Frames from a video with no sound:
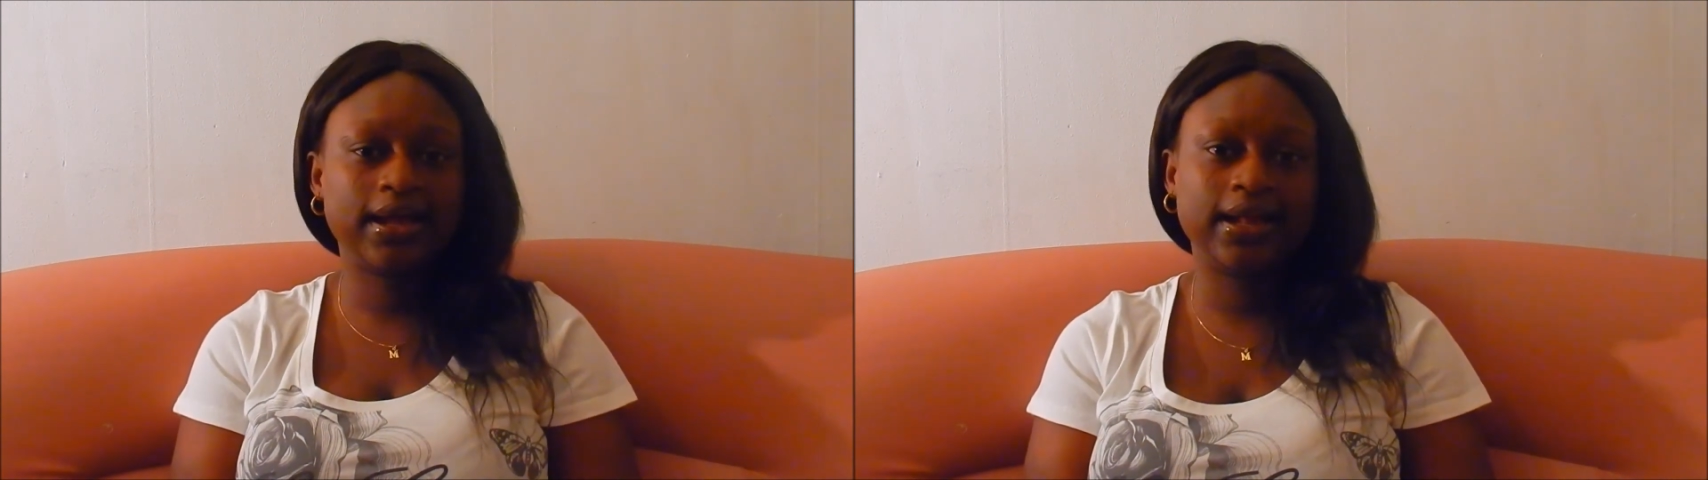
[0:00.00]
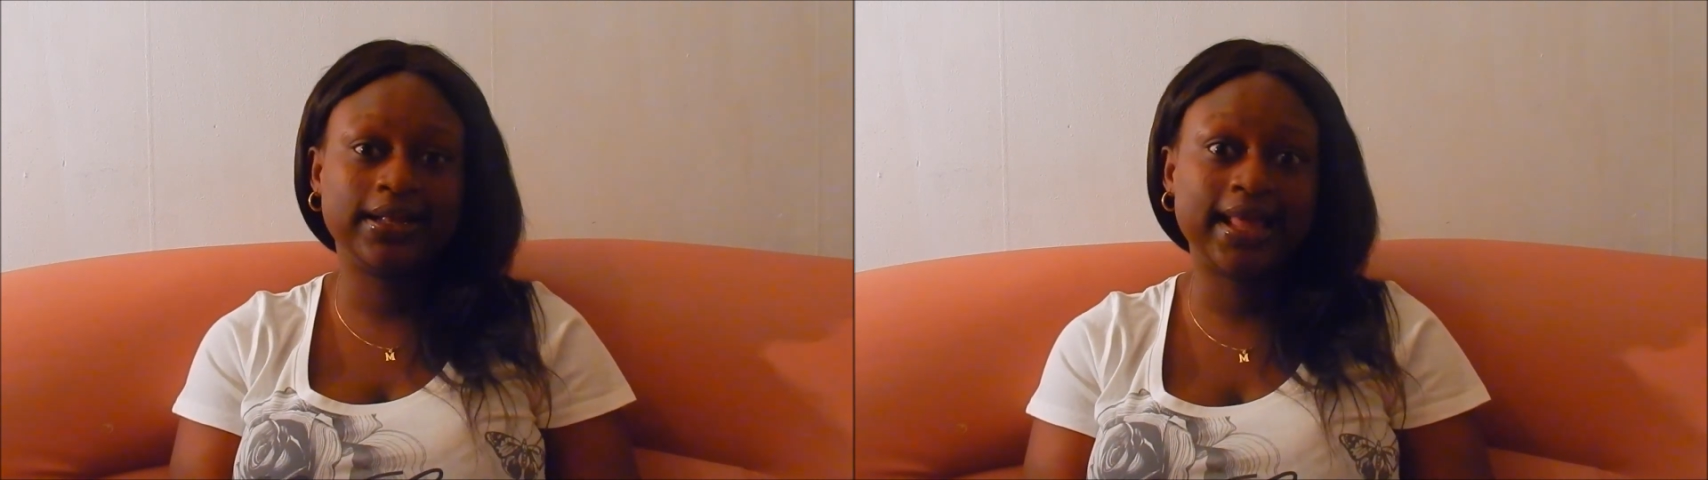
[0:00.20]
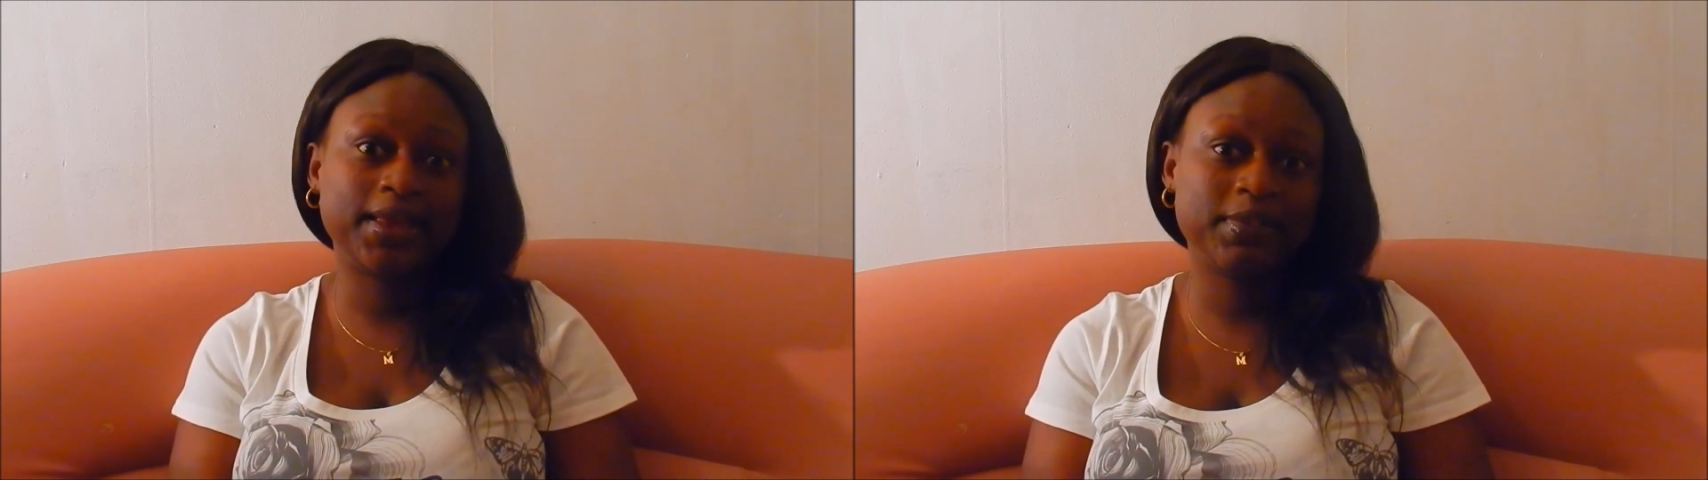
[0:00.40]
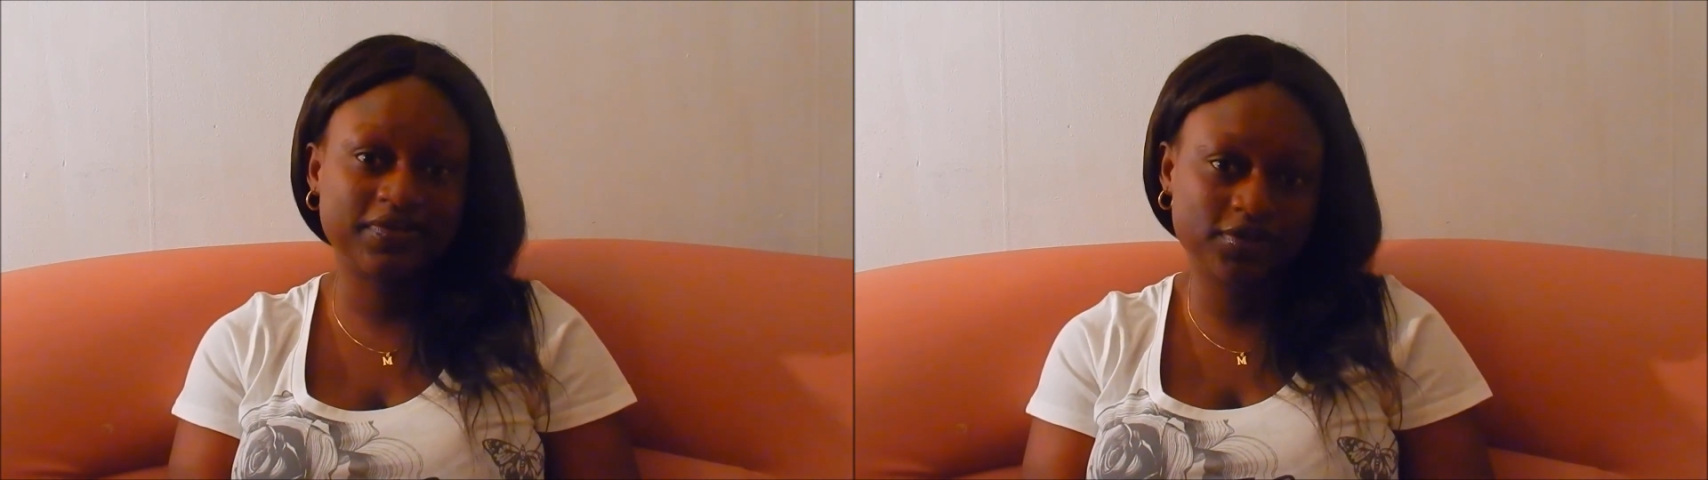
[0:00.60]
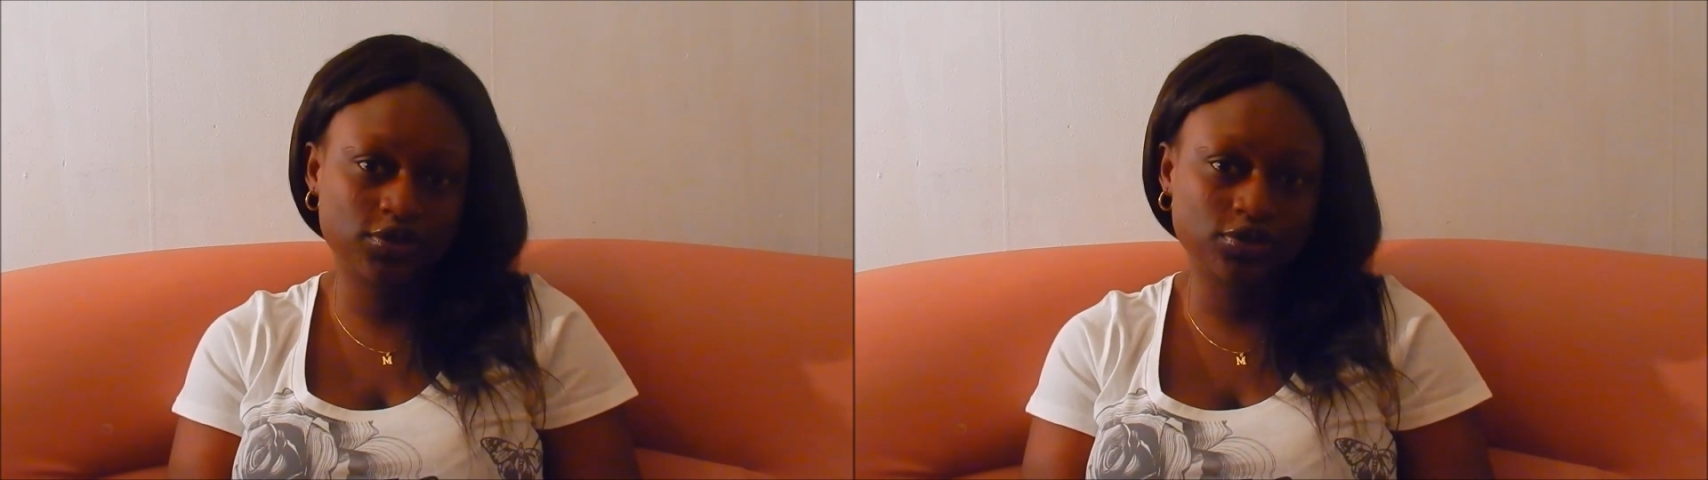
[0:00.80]
and like my
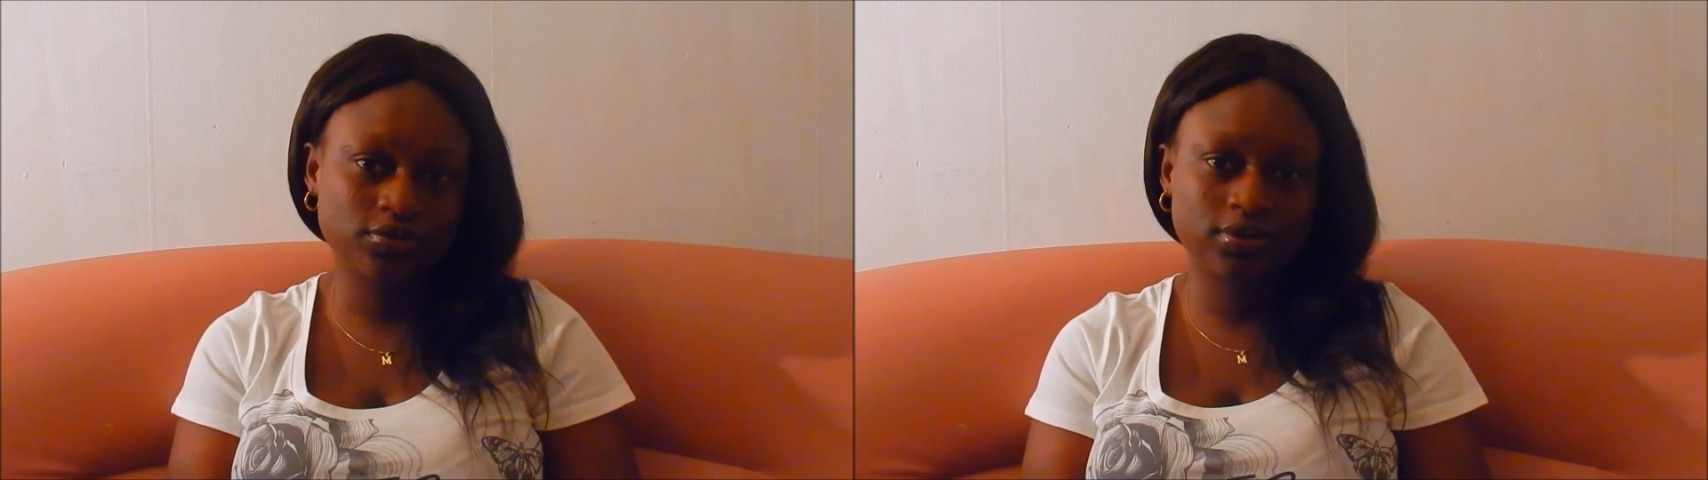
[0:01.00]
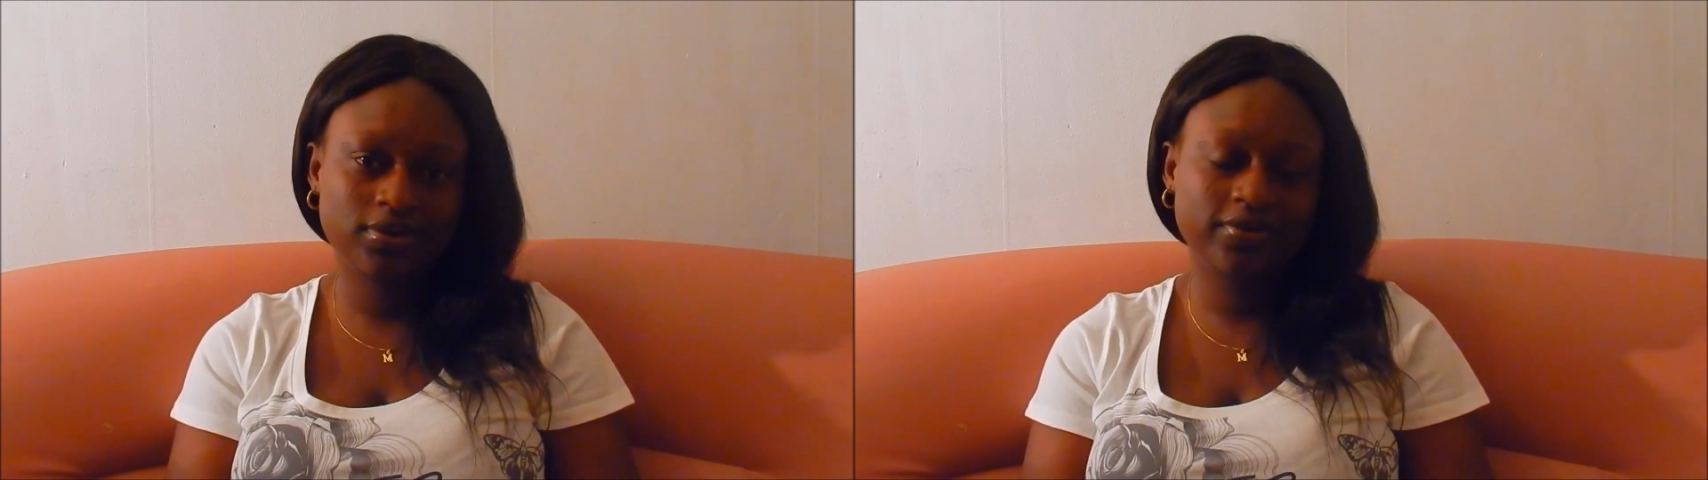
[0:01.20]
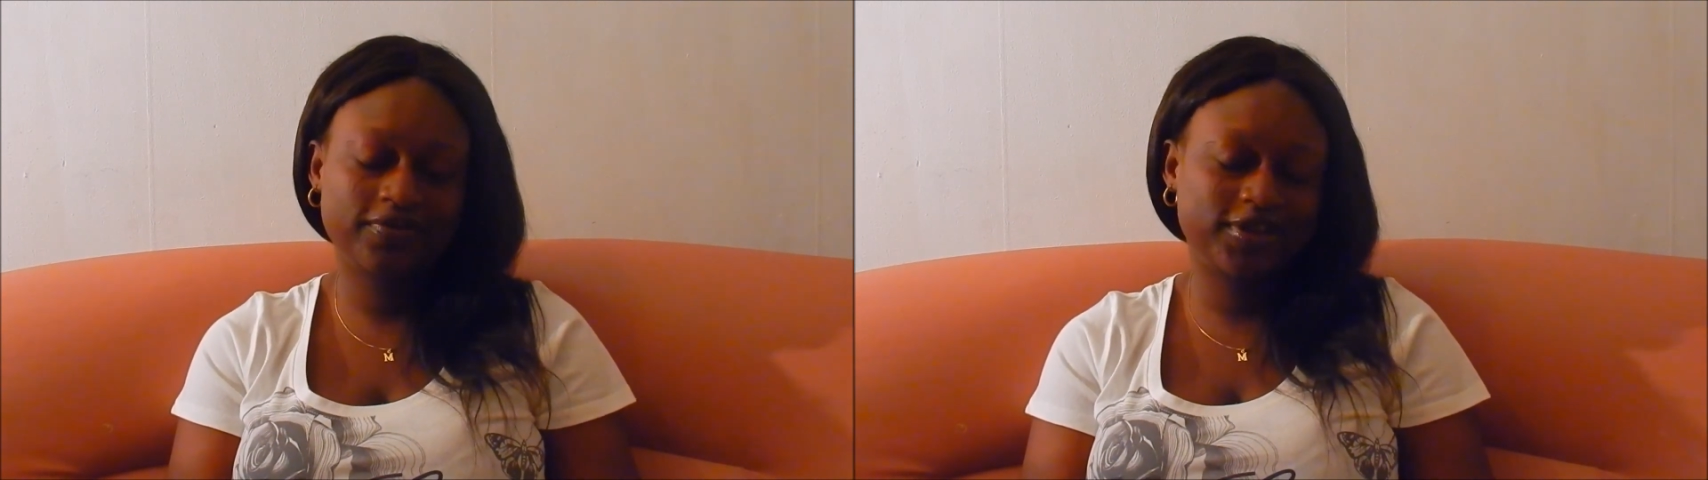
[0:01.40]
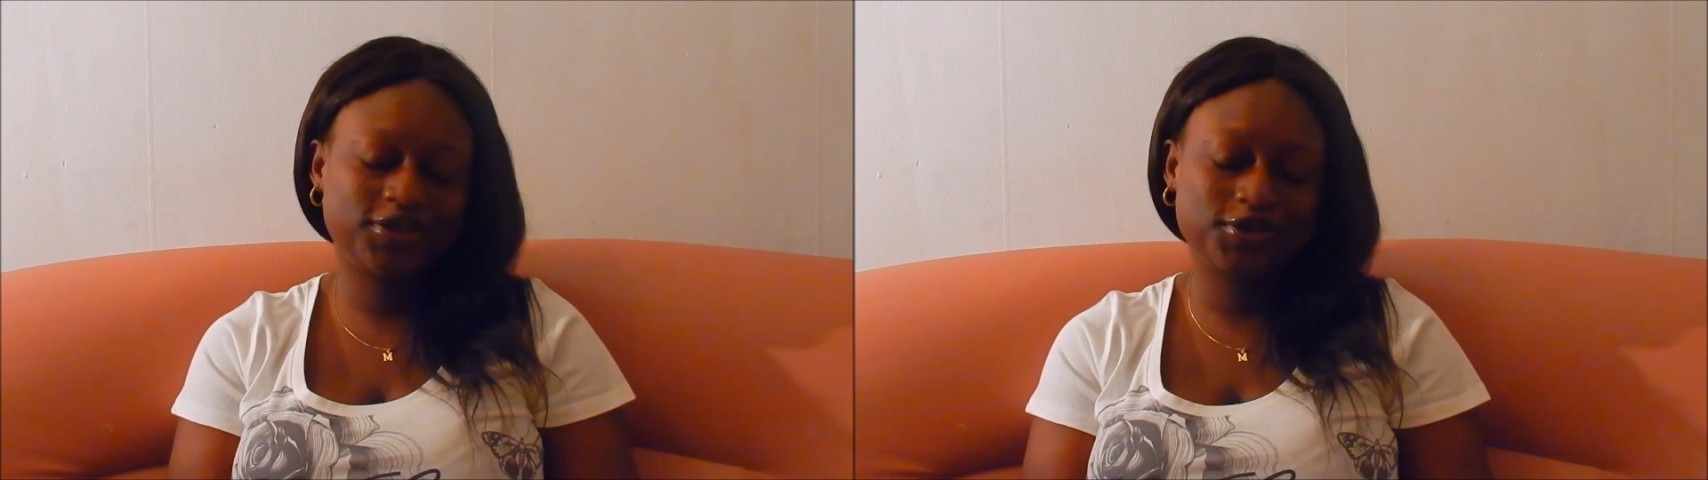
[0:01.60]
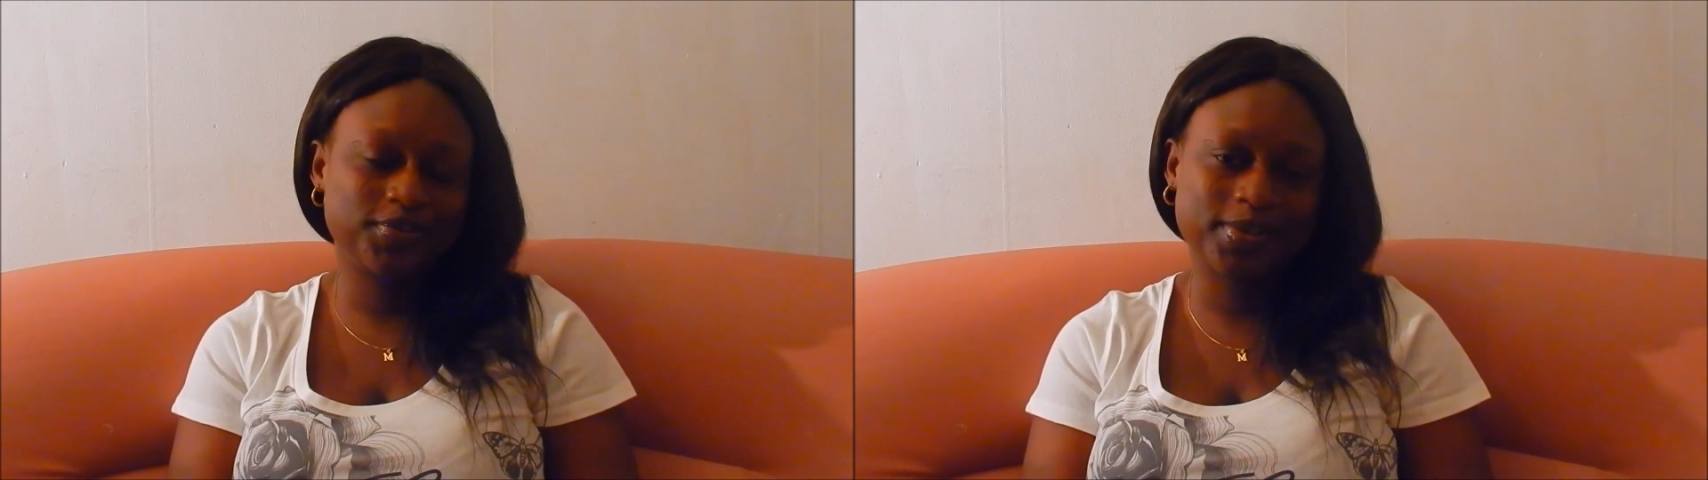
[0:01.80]
video. Thank you.